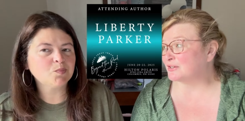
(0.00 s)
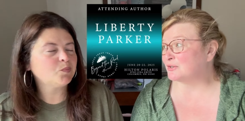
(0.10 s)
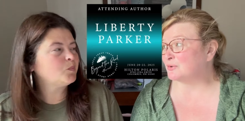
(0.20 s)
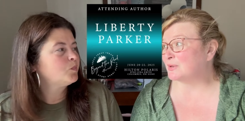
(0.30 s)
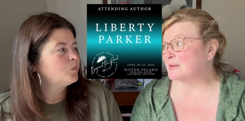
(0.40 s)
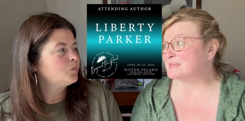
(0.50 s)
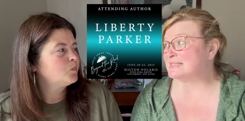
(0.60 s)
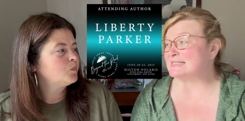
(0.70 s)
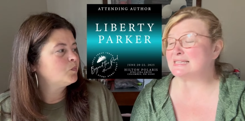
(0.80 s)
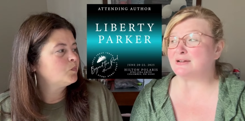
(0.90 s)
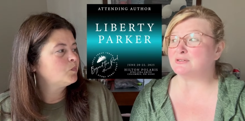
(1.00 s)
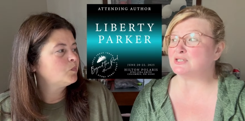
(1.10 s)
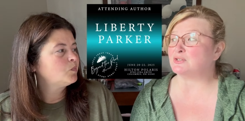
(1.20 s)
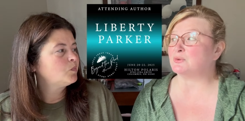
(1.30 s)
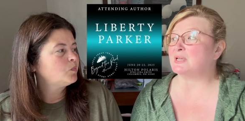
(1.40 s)
Speaker 1: who comes to this town
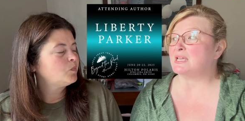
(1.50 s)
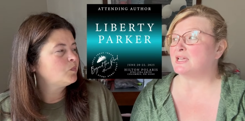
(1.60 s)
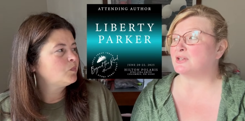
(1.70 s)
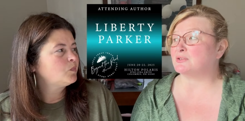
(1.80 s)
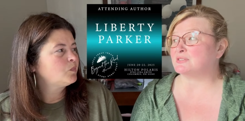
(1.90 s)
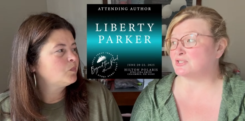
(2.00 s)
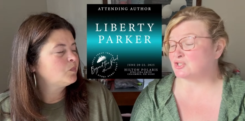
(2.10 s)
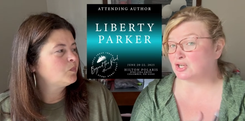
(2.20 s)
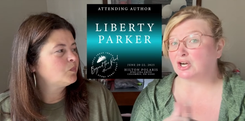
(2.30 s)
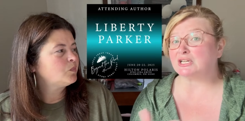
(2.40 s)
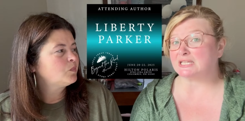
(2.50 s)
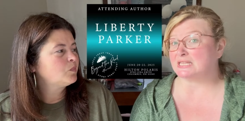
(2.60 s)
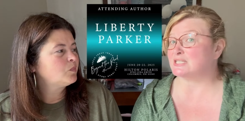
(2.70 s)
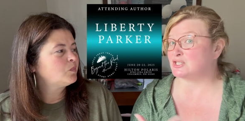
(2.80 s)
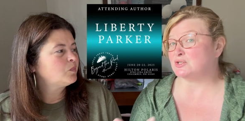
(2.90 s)
to start
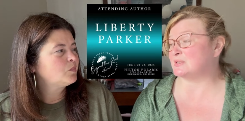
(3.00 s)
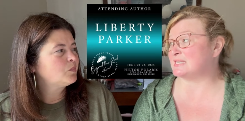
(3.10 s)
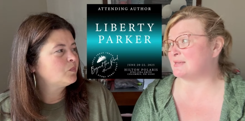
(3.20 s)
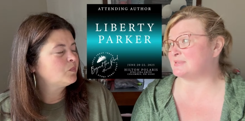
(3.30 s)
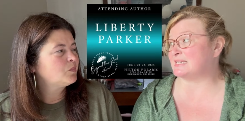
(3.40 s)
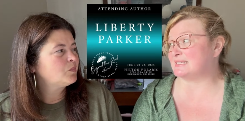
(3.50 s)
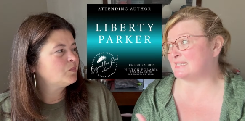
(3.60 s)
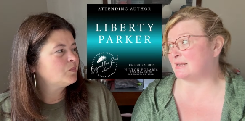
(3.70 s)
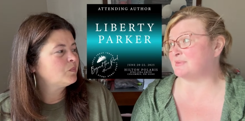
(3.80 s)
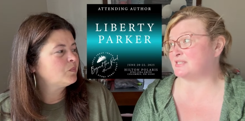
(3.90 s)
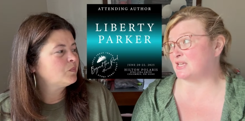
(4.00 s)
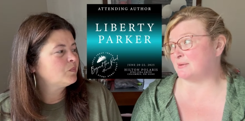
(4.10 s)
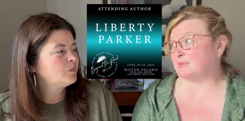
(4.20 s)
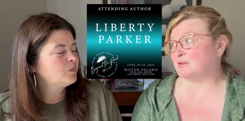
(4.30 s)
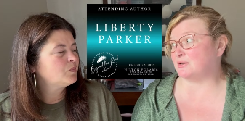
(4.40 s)
this new MC, to set up this
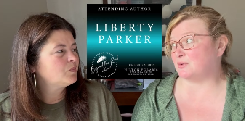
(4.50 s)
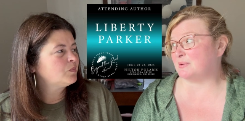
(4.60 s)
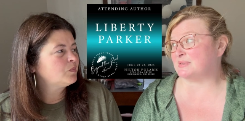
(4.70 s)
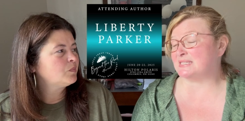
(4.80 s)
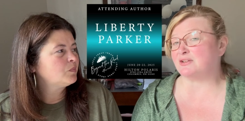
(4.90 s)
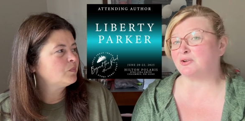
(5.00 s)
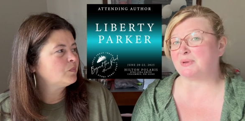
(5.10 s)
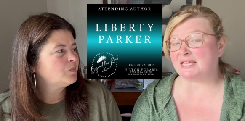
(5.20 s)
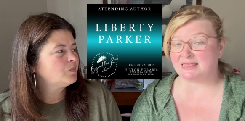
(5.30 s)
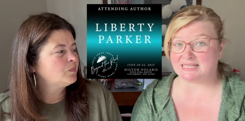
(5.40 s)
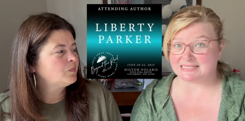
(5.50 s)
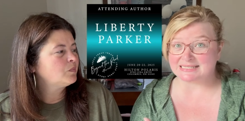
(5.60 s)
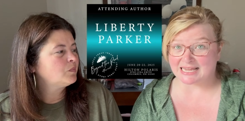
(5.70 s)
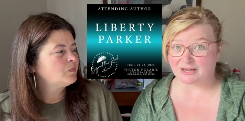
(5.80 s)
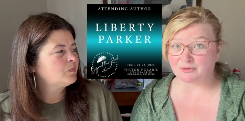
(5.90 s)
M new MC group in this
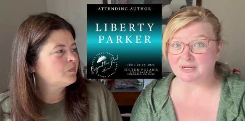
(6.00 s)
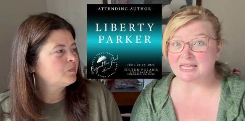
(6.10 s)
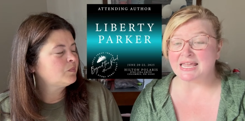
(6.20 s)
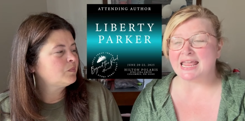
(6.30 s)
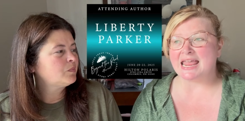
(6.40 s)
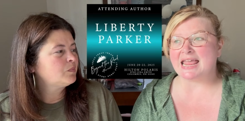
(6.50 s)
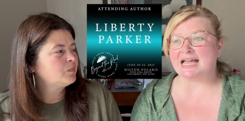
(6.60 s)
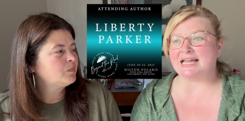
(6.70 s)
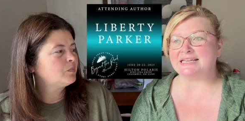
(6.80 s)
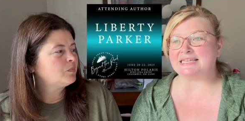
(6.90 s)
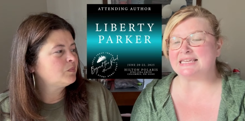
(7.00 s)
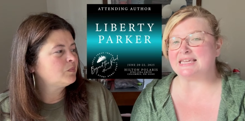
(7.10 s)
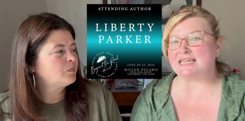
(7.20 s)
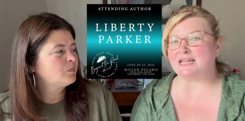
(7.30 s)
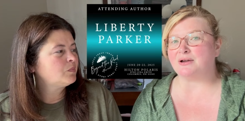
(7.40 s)
town and
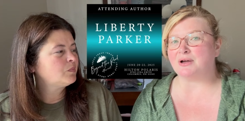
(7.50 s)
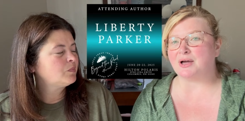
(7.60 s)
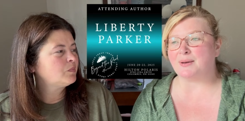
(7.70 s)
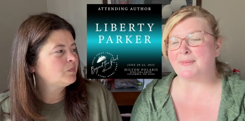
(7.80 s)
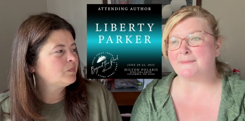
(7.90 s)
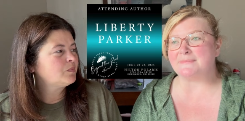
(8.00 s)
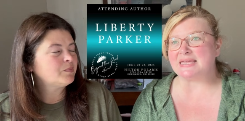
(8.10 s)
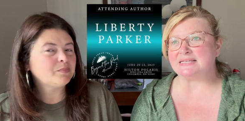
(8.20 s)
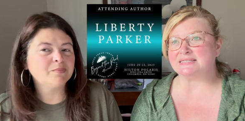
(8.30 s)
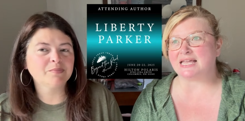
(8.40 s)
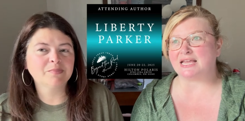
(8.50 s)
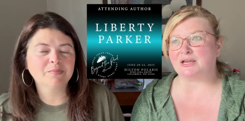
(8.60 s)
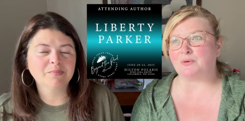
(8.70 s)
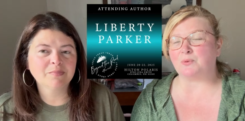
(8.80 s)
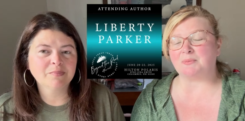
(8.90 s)
he um, meets a
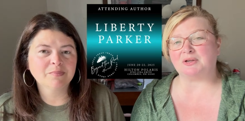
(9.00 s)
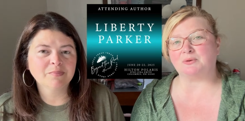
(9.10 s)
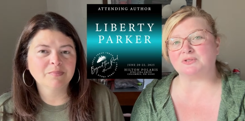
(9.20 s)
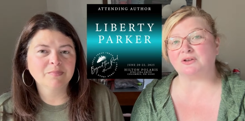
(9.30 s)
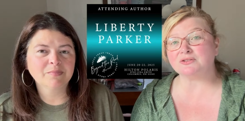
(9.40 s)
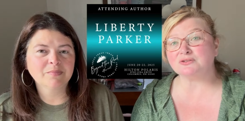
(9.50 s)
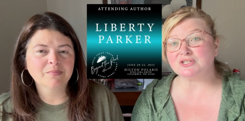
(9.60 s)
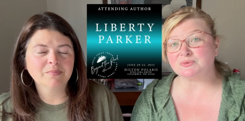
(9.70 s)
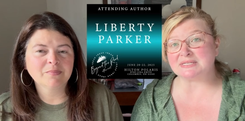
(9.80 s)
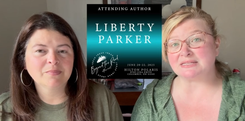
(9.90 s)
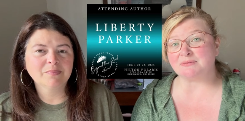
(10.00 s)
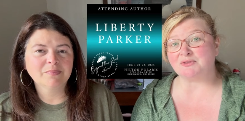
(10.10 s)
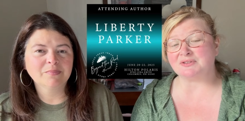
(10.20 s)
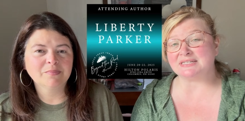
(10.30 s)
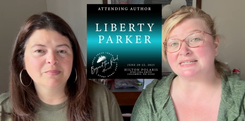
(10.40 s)
woman who's also just recently moved
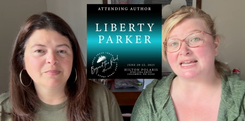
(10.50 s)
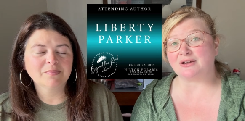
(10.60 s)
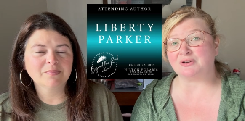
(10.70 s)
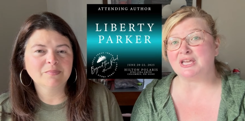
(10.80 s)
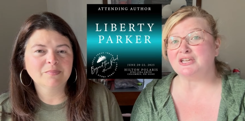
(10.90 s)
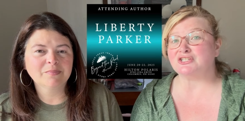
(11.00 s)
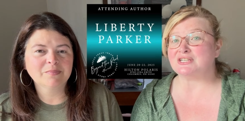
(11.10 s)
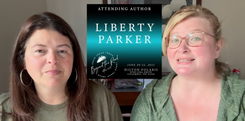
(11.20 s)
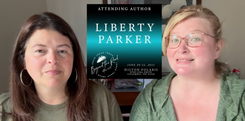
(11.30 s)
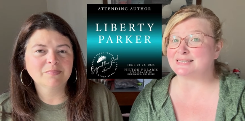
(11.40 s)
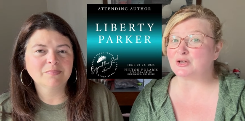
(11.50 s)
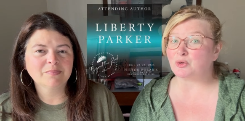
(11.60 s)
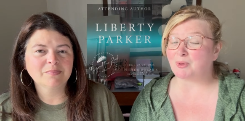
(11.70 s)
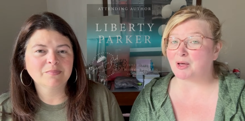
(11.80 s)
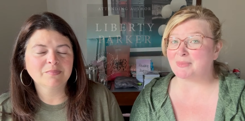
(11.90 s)
into town. She's a single
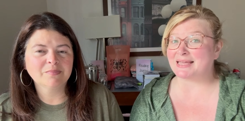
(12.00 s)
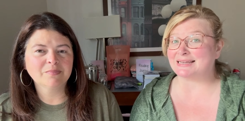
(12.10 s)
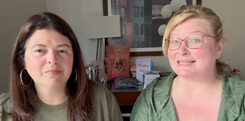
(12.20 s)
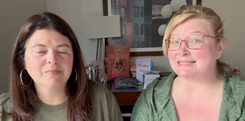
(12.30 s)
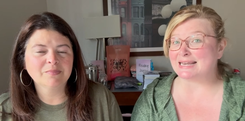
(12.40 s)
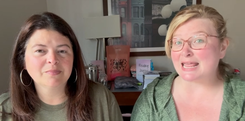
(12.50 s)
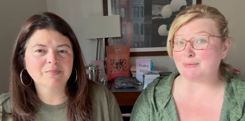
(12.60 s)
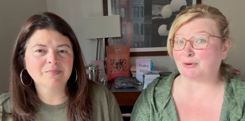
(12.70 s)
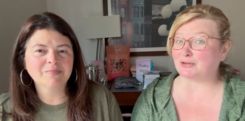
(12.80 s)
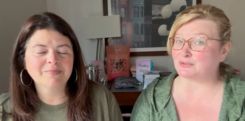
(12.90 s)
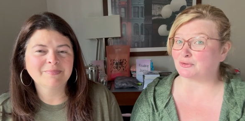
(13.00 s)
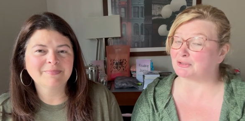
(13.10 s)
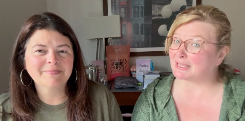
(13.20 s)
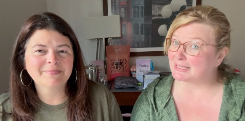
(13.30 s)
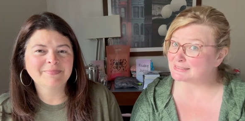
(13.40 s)
mom and his neighbor, so their
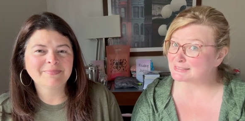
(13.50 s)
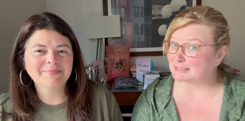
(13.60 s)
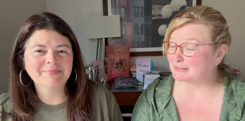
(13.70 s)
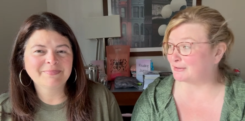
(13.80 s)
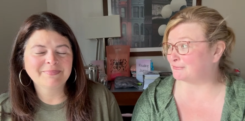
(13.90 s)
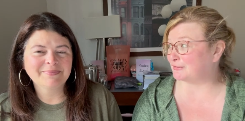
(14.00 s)
kids hit it off